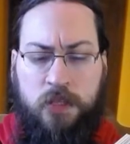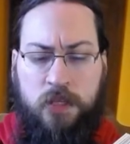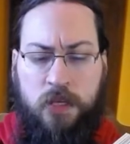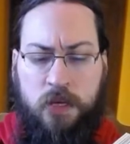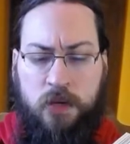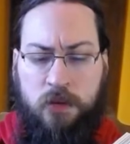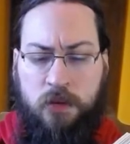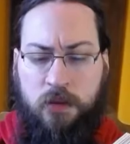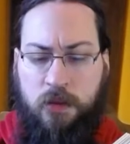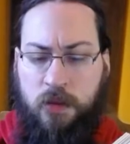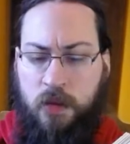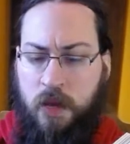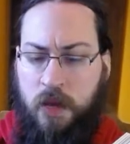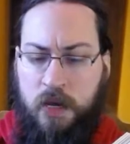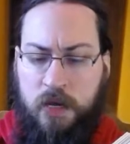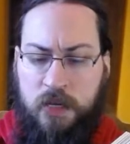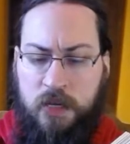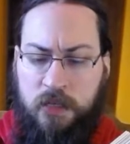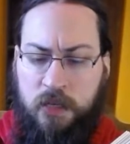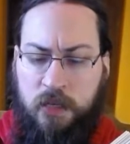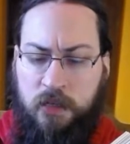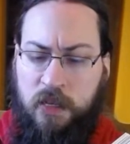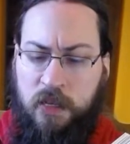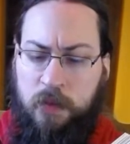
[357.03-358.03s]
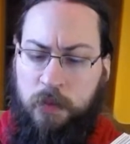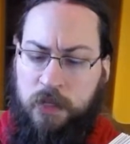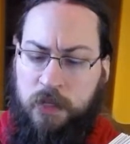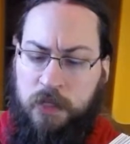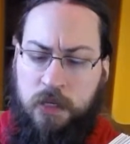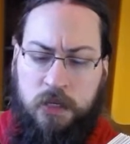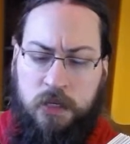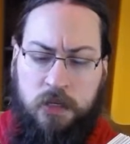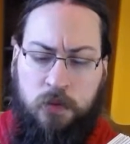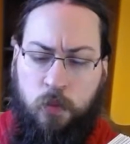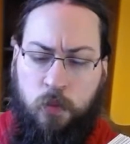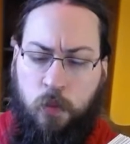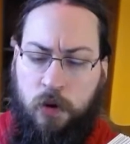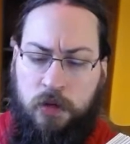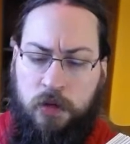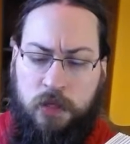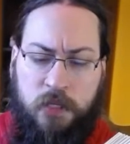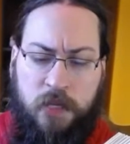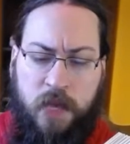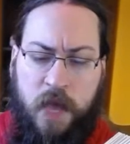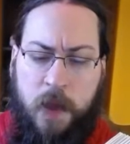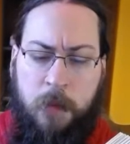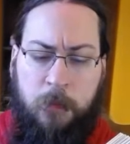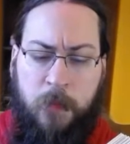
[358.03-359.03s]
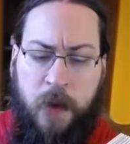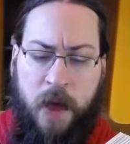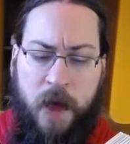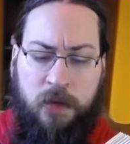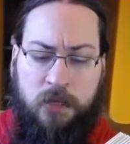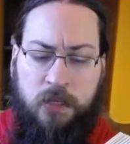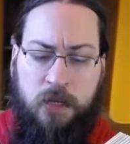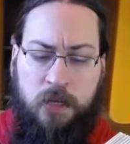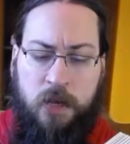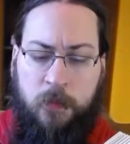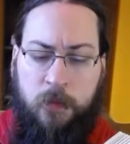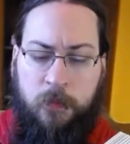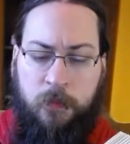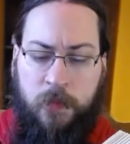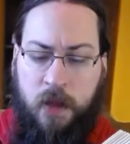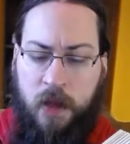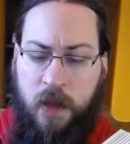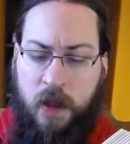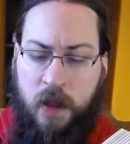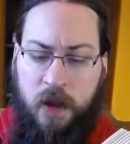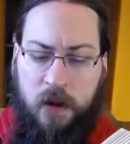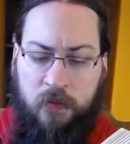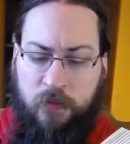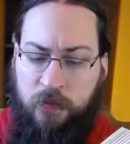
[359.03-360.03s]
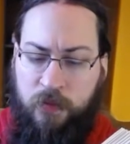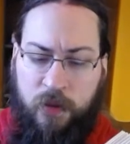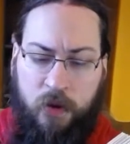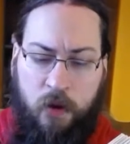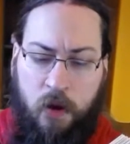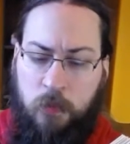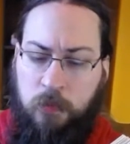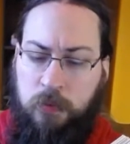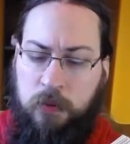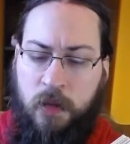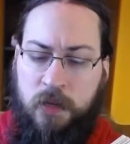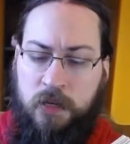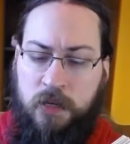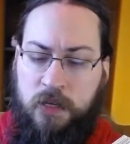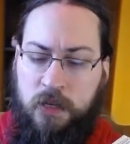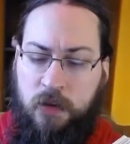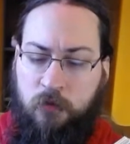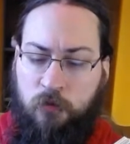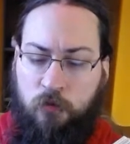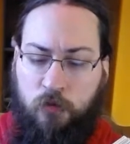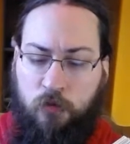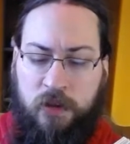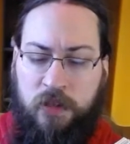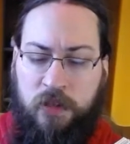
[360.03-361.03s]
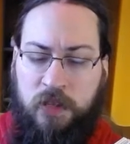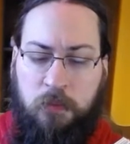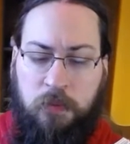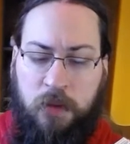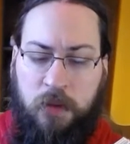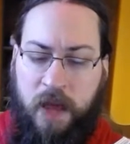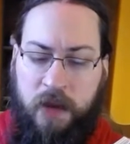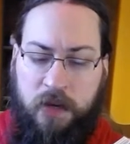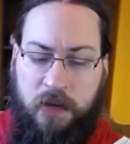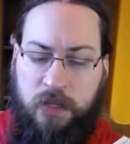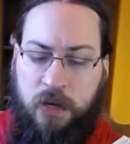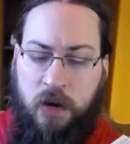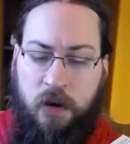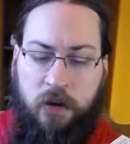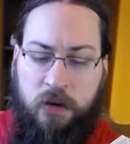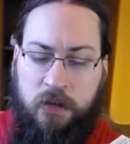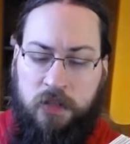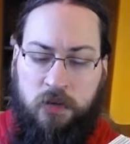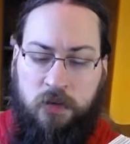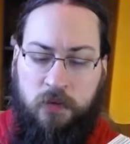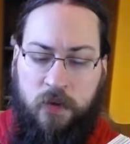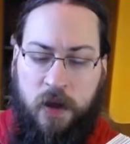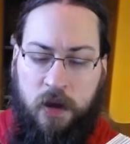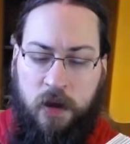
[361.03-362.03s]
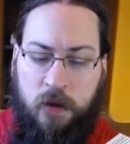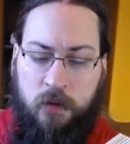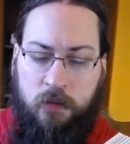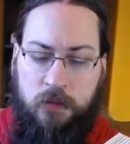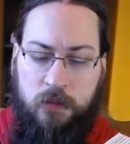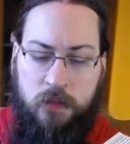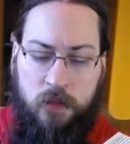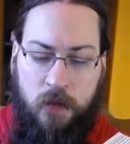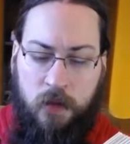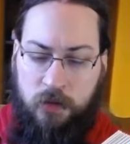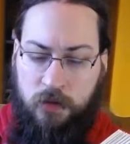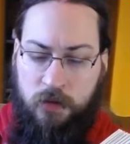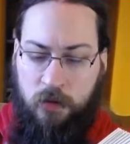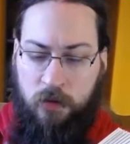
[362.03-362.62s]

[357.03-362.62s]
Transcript: teeth. Suddenly Matisse's words came back to him. There are plenty of really black targets around. And